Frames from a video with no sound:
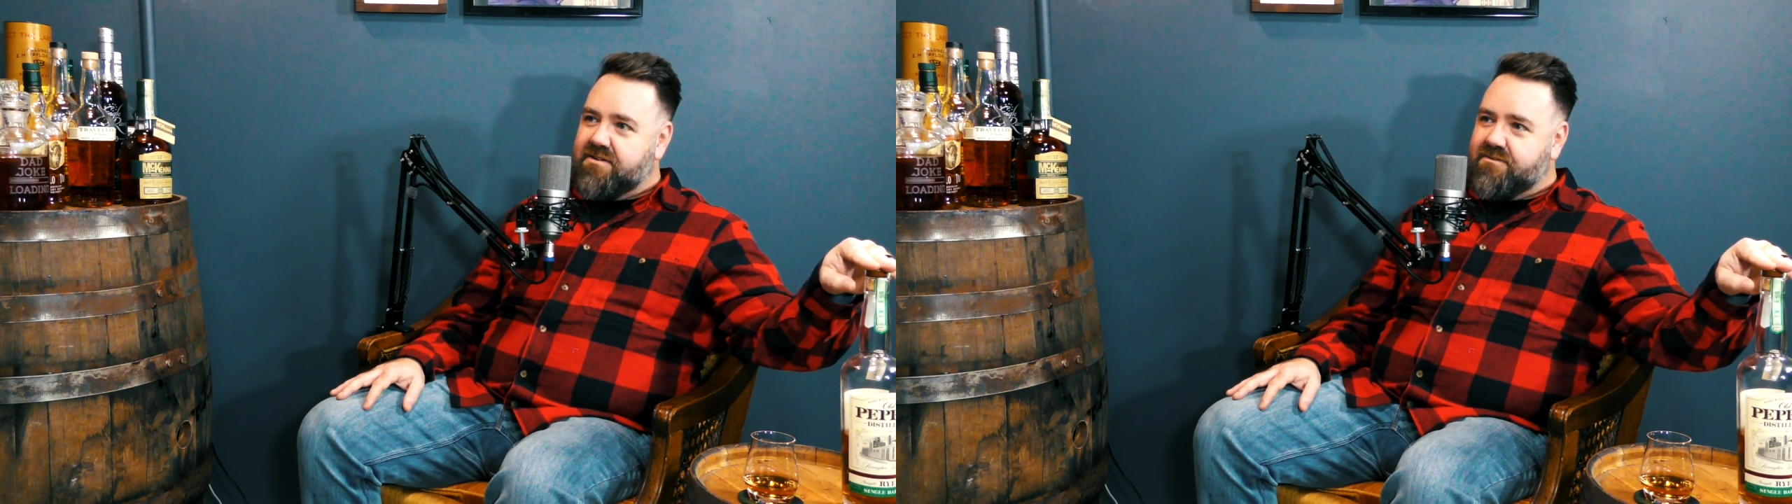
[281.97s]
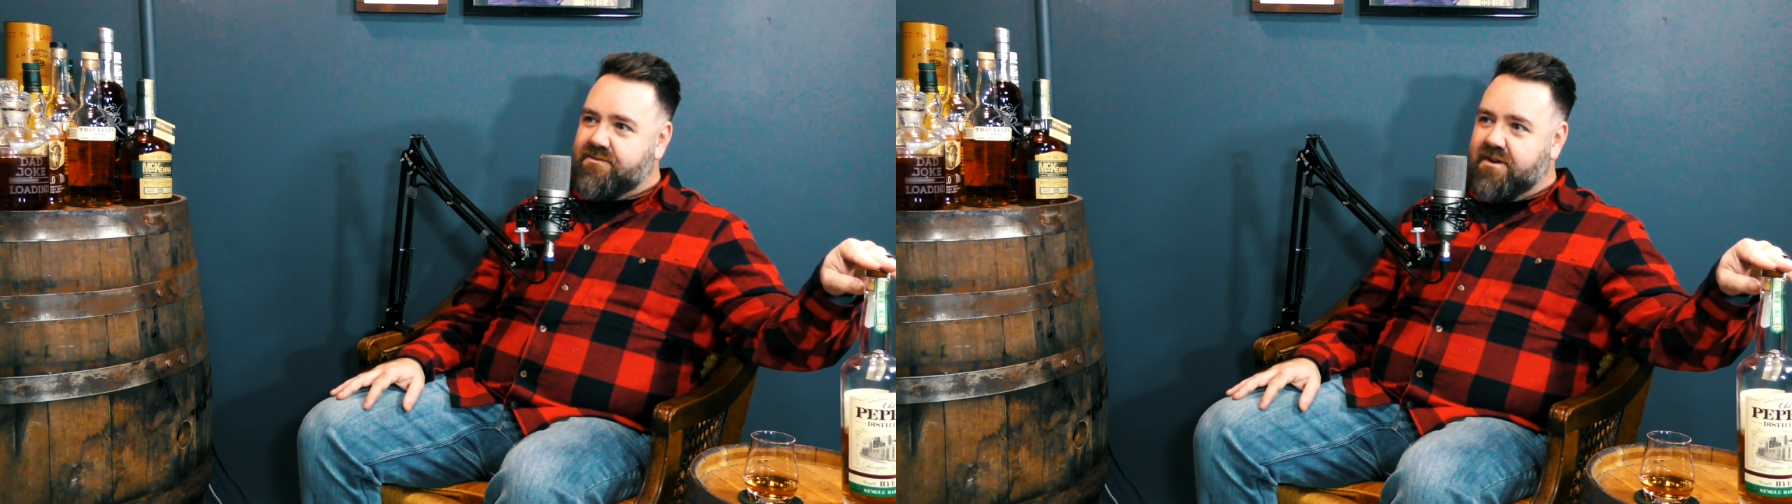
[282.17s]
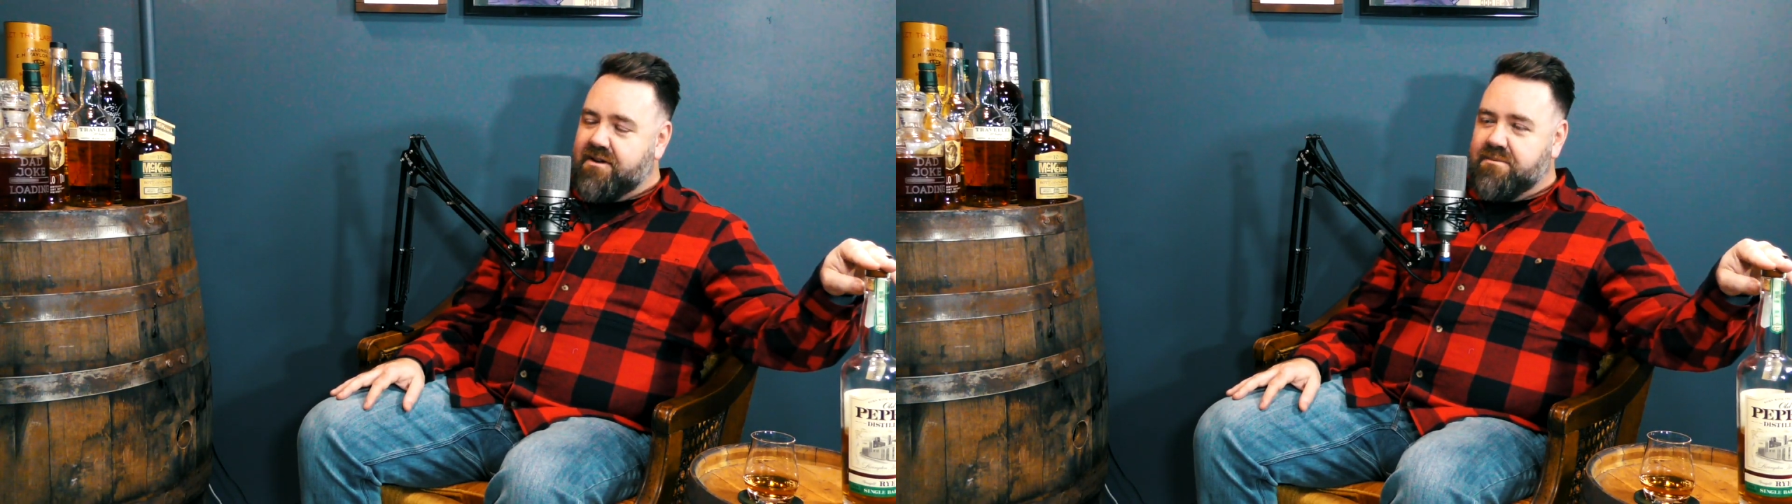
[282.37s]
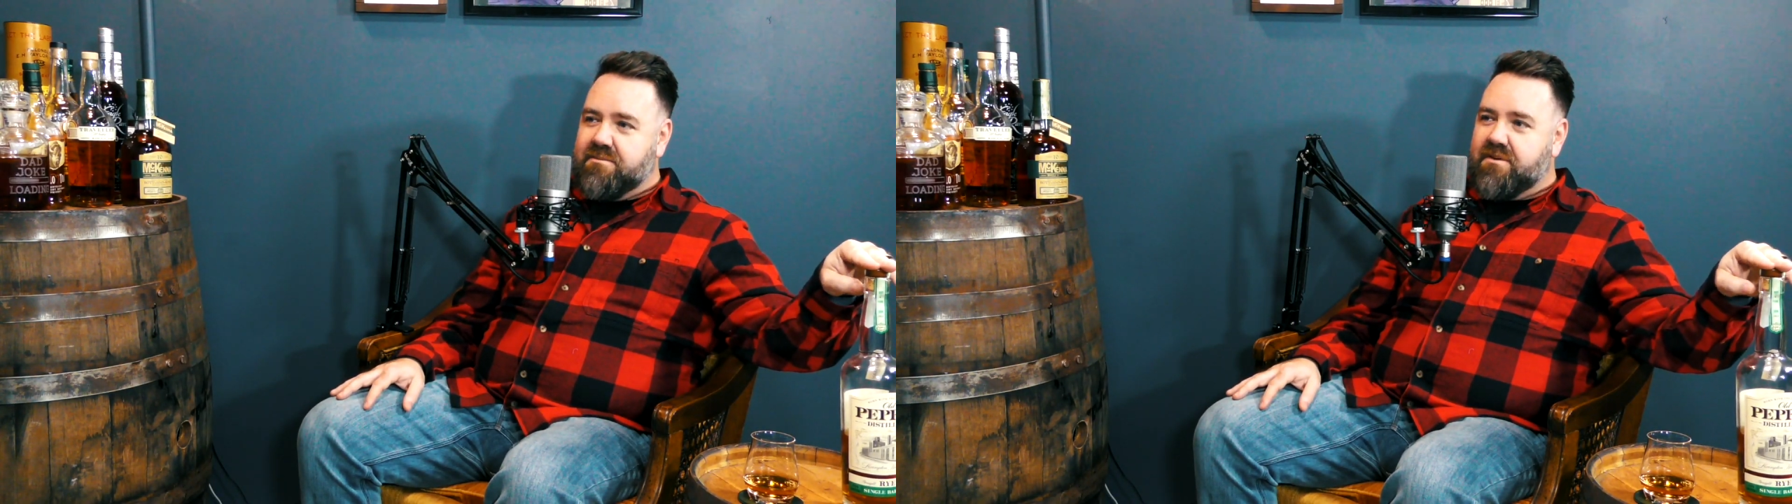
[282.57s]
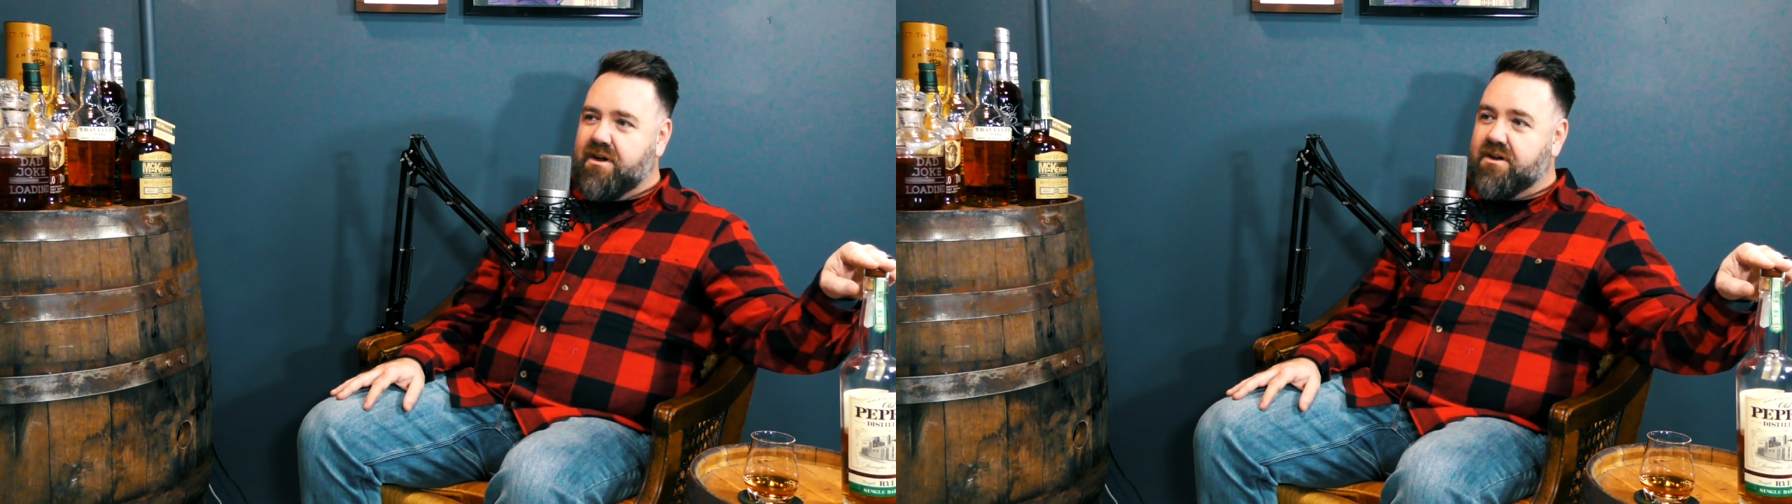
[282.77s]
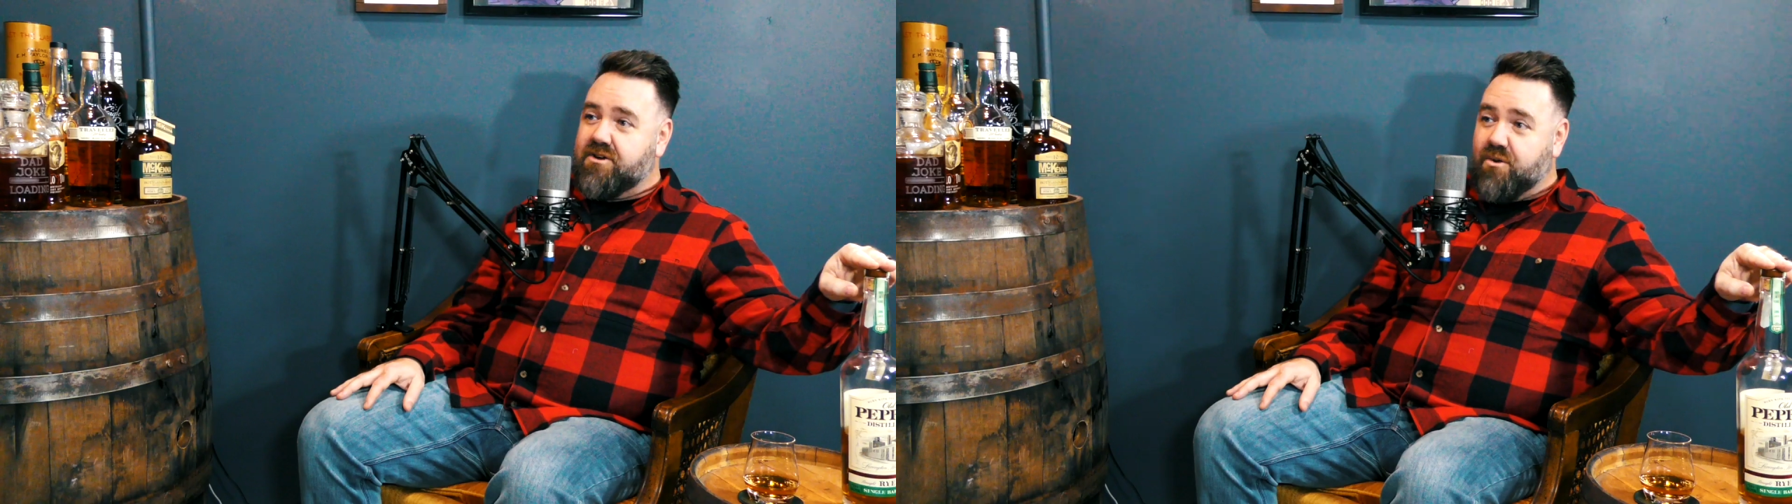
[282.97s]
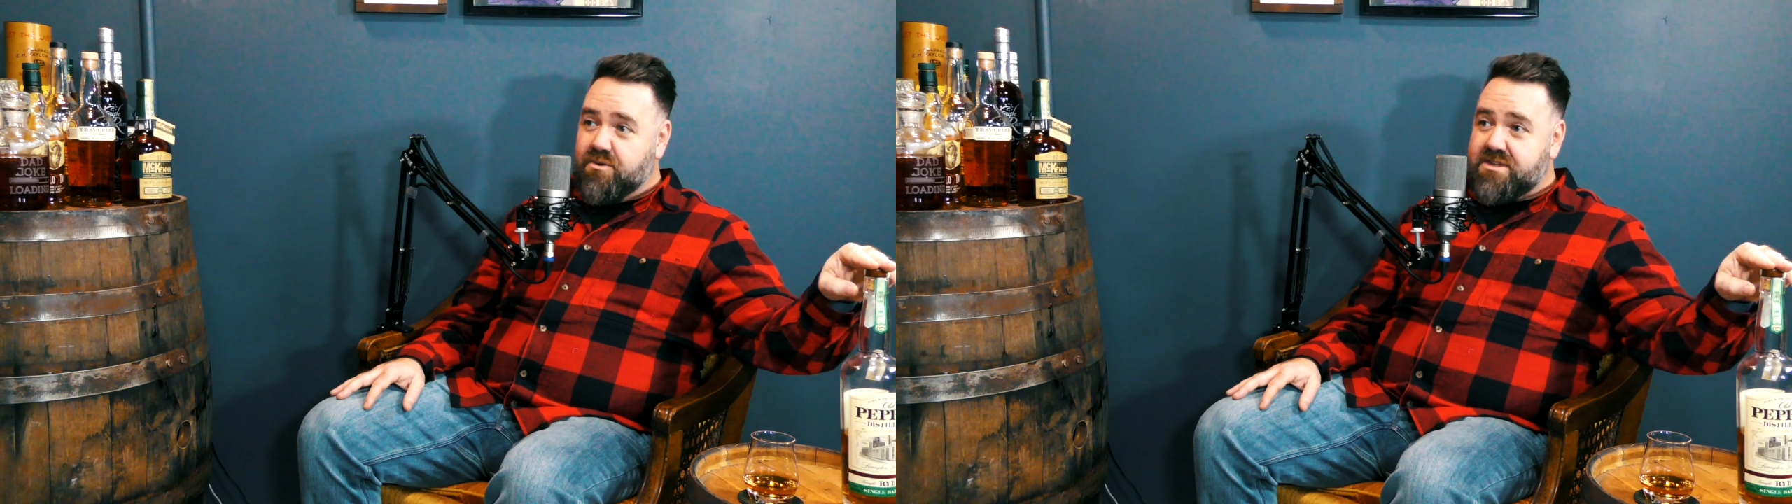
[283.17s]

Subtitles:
from Gold